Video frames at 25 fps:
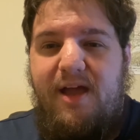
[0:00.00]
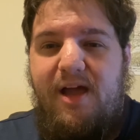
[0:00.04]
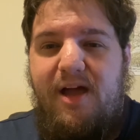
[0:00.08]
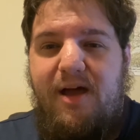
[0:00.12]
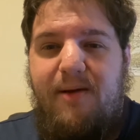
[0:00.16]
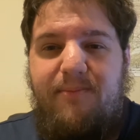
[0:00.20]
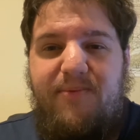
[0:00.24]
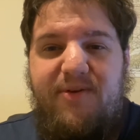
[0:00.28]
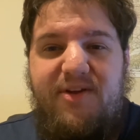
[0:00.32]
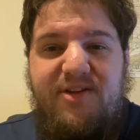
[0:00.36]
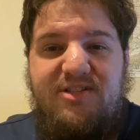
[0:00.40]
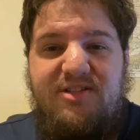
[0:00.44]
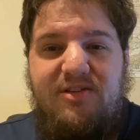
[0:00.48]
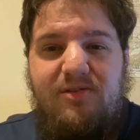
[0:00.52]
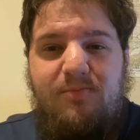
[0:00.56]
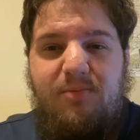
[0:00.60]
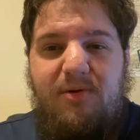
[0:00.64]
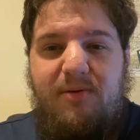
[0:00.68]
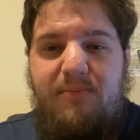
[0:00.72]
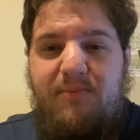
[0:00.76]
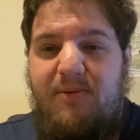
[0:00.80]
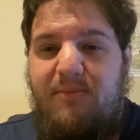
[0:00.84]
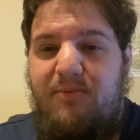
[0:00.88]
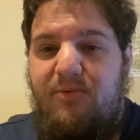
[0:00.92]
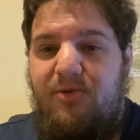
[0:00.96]
because
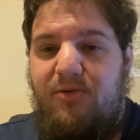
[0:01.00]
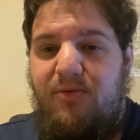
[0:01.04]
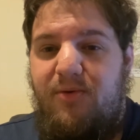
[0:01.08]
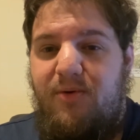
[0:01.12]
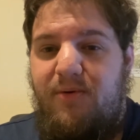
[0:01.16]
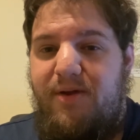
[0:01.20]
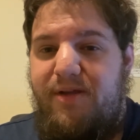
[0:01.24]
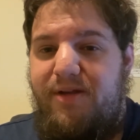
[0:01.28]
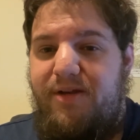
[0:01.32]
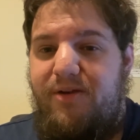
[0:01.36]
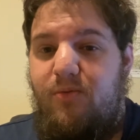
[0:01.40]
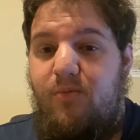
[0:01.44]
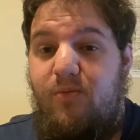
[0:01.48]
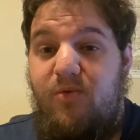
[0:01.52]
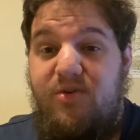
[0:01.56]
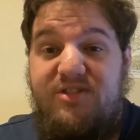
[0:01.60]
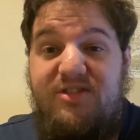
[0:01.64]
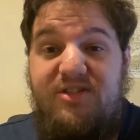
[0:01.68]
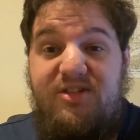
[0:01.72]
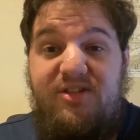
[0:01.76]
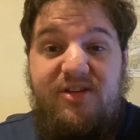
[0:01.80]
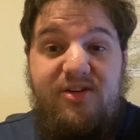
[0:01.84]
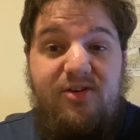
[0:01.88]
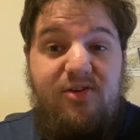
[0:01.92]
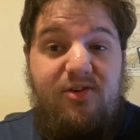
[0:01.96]
Club Penguin Rewritten was
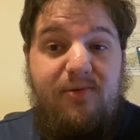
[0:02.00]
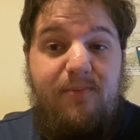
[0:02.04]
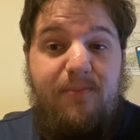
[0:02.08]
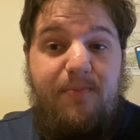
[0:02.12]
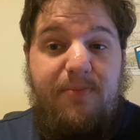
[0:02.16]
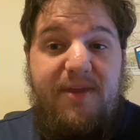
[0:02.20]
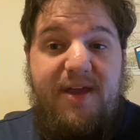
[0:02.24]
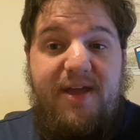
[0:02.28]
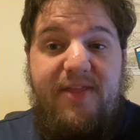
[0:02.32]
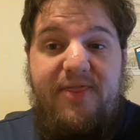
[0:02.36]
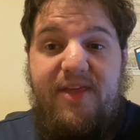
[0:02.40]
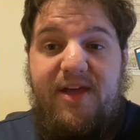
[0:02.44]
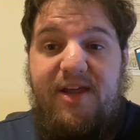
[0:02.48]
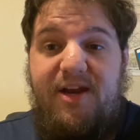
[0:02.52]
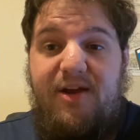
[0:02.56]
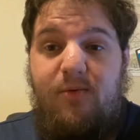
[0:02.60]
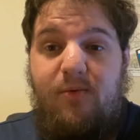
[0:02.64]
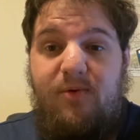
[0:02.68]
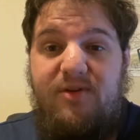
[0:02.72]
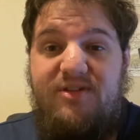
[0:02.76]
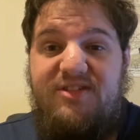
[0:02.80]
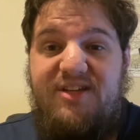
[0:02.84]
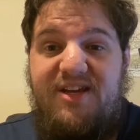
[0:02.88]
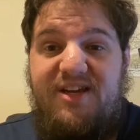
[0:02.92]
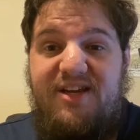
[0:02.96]
illegal, and then it
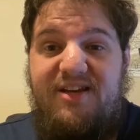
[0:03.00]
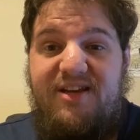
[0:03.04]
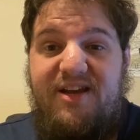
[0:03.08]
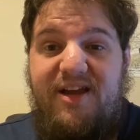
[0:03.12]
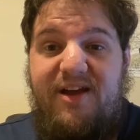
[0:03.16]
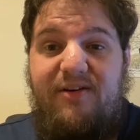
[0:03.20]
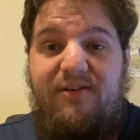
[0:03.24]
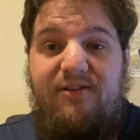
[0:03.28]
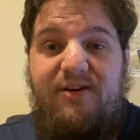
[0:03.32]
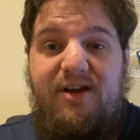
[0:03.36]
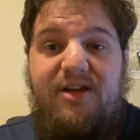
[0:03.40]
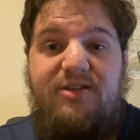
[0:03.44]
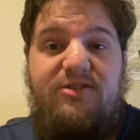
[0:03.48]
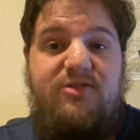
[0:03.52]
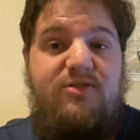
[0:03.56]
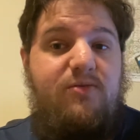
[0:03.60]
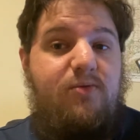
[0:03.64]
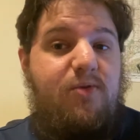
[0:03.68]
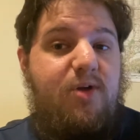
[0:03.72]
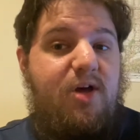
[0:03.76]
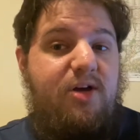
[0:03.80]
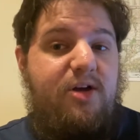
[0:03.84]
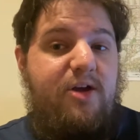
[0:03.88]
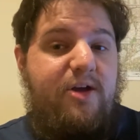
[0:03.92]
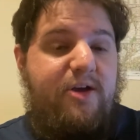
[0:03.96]
was taken down not too
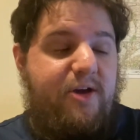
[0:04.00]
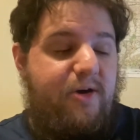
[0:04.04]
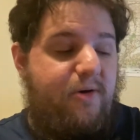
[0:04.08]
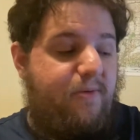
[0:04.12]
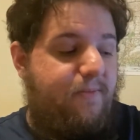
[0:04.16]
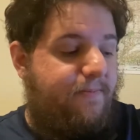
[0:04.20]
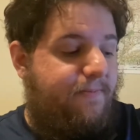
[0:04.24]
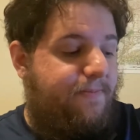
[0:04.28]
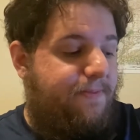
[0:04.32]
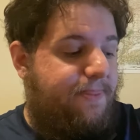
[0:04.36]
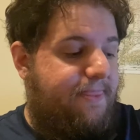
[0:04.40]
long ago.